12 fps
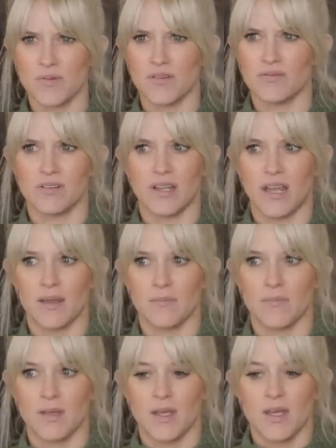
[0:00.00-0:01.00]
a beautiful
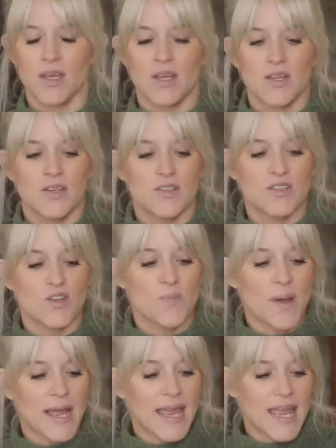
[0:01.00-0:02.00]
name. Yeah. So
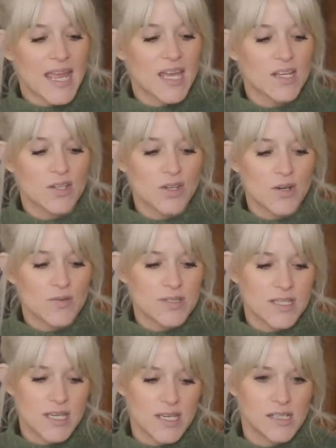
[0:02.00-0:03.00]
my aunt goes
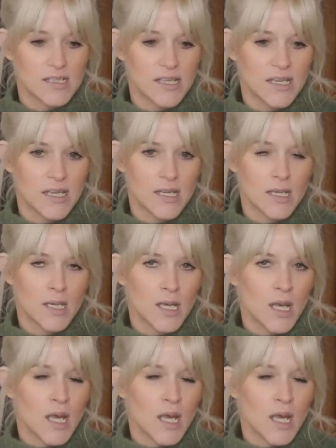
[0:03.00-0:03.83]
to Italy